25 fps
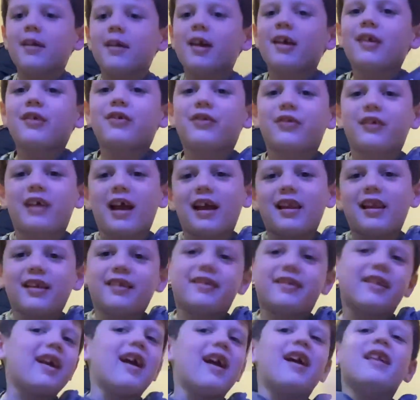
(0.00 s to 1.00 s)

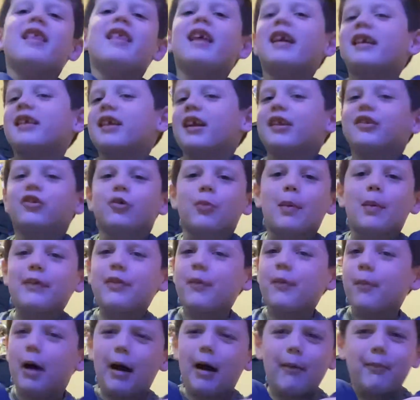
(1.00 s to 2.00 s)
Skeleton, and like it's about
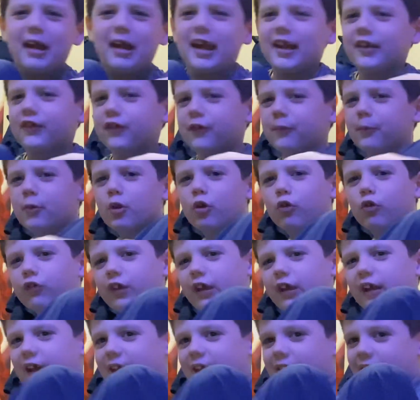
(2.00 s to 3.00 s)
the mom hates the
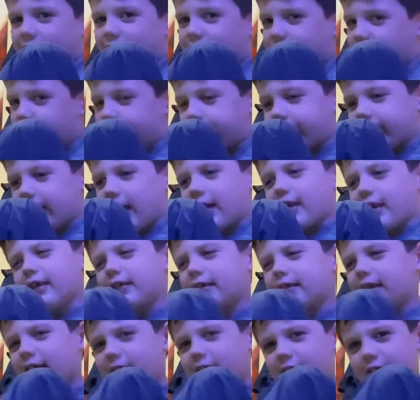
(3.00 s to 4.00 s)
music and like the
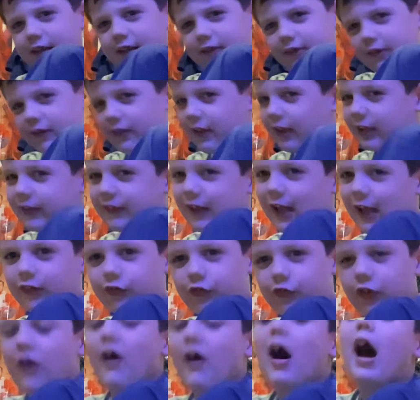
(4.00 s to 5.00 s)
skeletons and like that
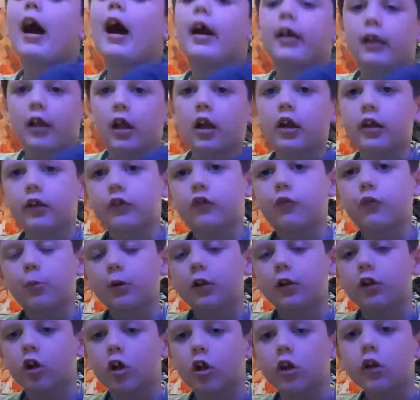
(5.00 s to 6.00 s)
stuff. I, I it's
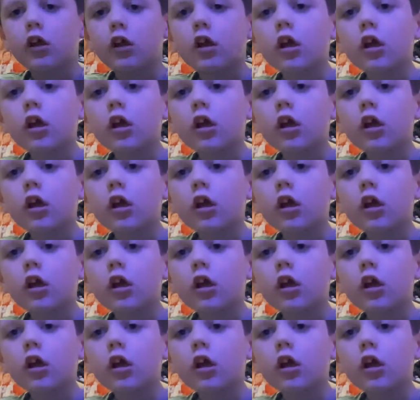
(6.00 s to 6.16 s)
pretty good.